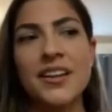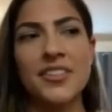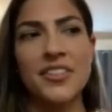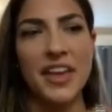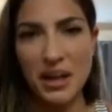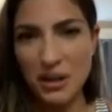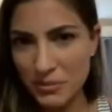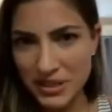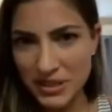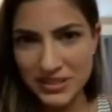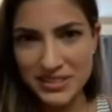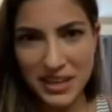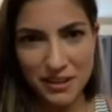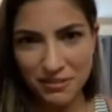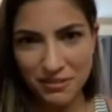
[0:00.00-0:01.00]
The helmet
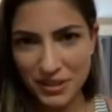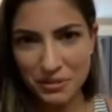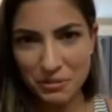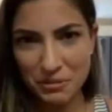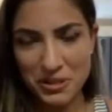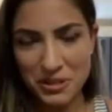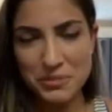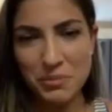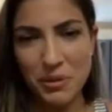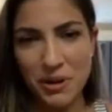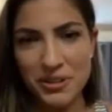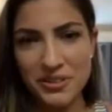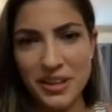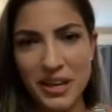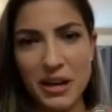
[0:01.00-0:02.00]
is definitely the worst
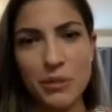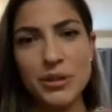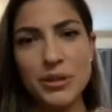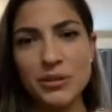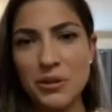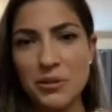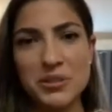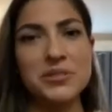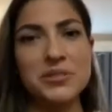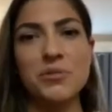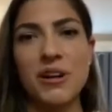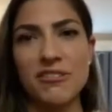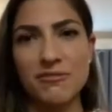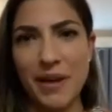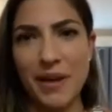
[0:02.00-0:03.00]
part. The helmet alone is
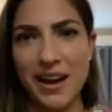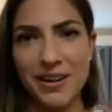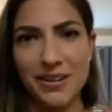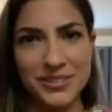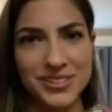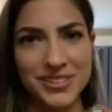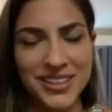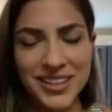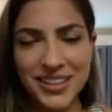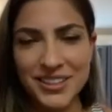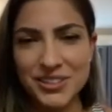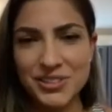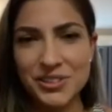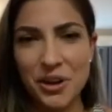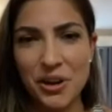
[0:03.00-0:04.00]
12 pounds.
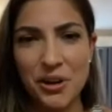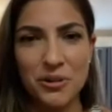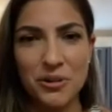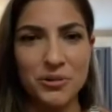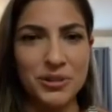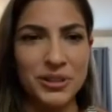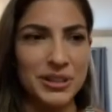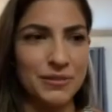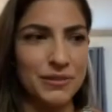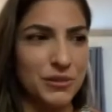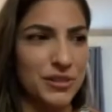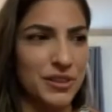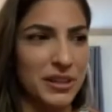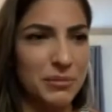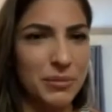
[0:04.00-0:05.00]
So if you
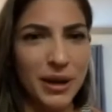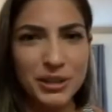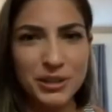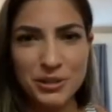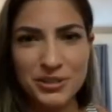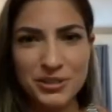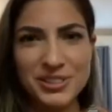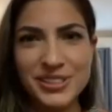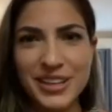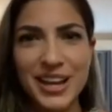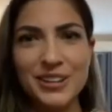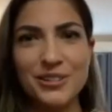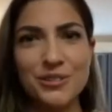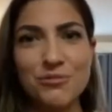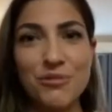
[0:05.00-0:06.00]
think about your
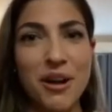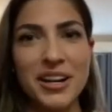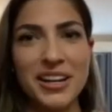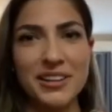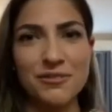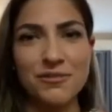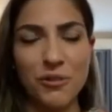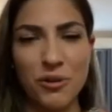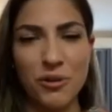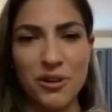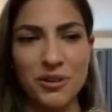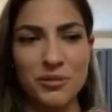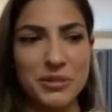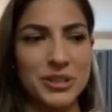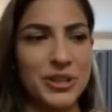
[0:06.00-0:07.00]
standard running
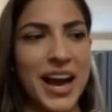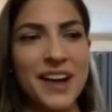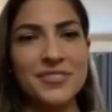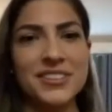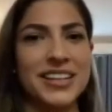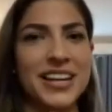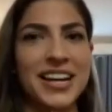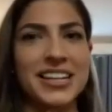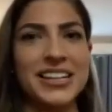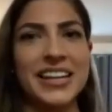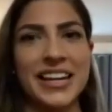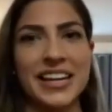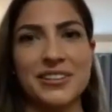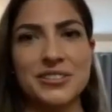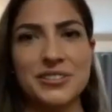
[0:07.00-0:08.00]
form, you have to kind of
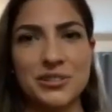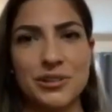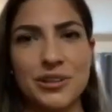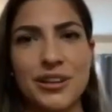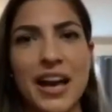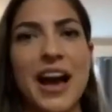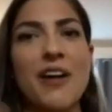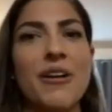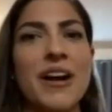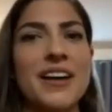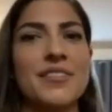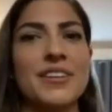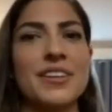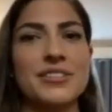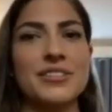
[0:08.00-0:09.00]
cater to how
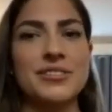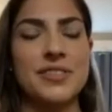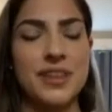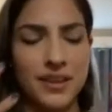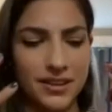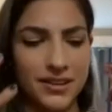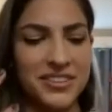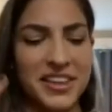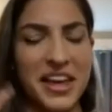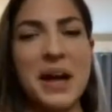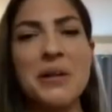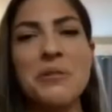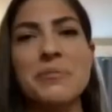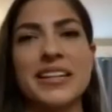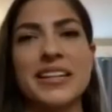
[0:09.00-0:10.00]
heavy this, uh, the
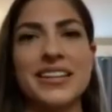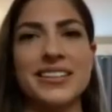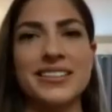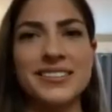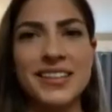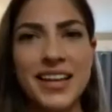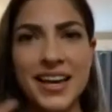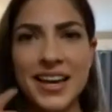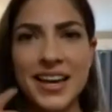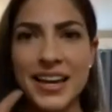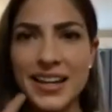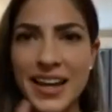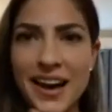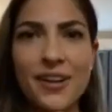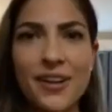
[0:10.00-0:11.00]
helmet is
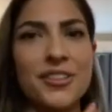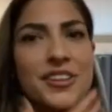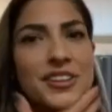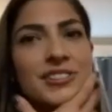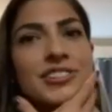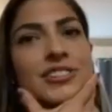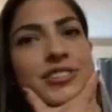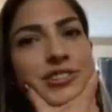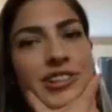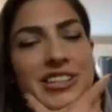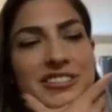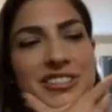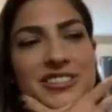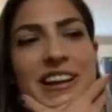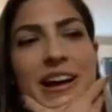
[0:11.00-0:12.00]
and how the
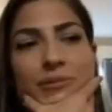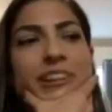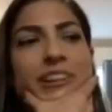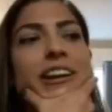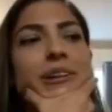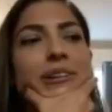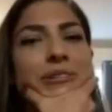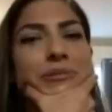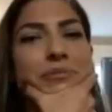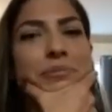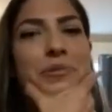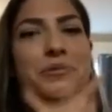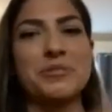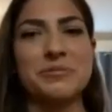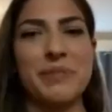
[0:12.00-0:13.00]
chin straps kind of
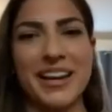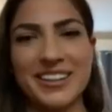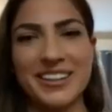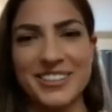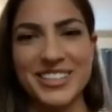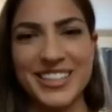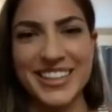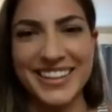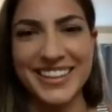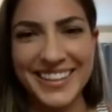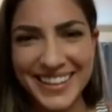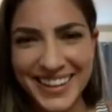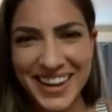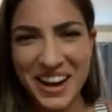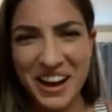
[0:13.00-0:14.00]
pulls back your chin.
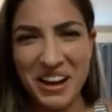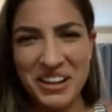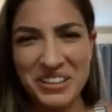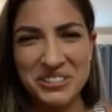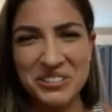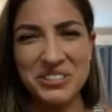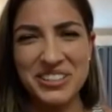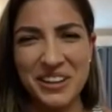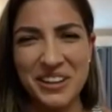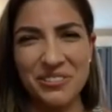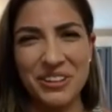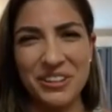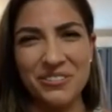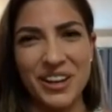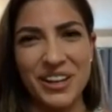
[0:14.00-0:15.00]
Uh, so it
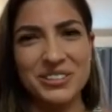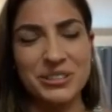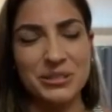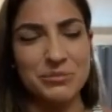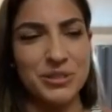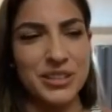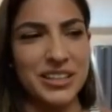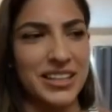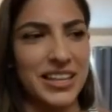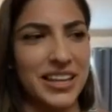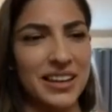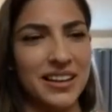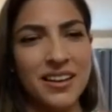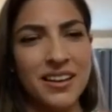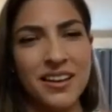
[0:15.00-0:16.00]
definitely affects your breathing.